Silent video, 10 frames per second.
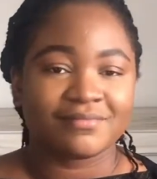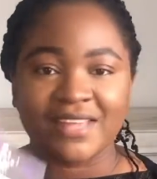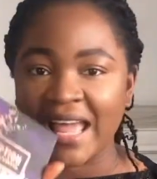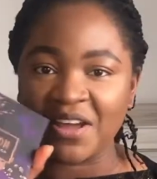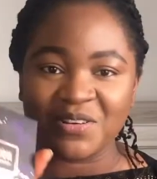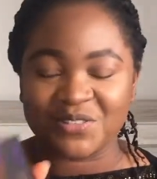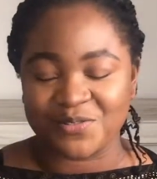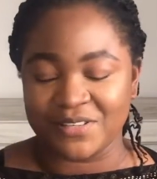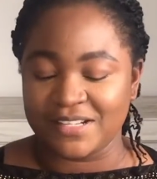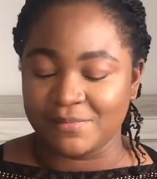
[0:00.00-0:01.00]
I always go
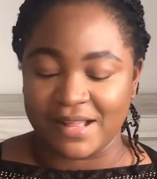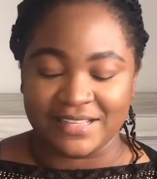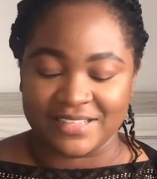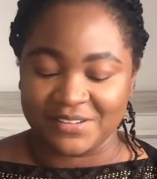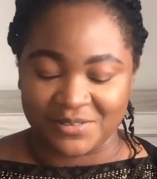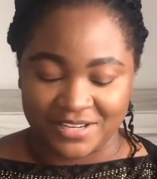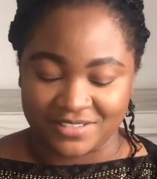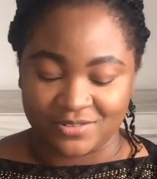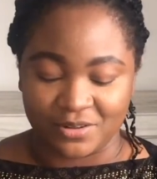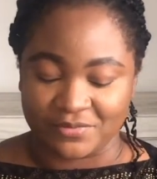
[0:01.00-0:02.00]
for this palette. I don't know, I
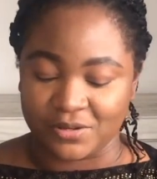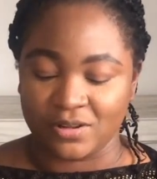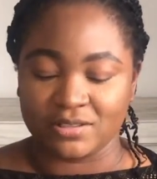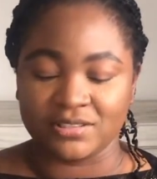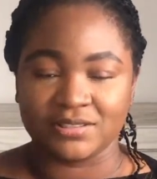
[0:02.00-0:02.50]
just love the colors.